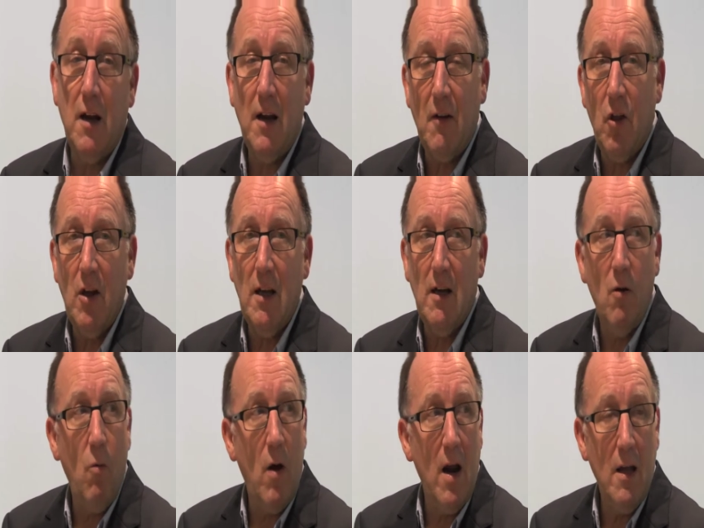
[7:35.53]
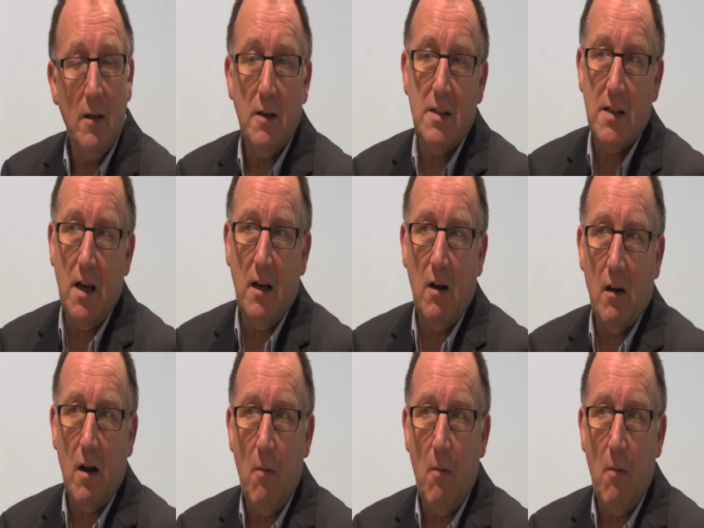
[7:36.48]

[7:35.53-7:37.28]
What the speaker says: And I think in a way that, say,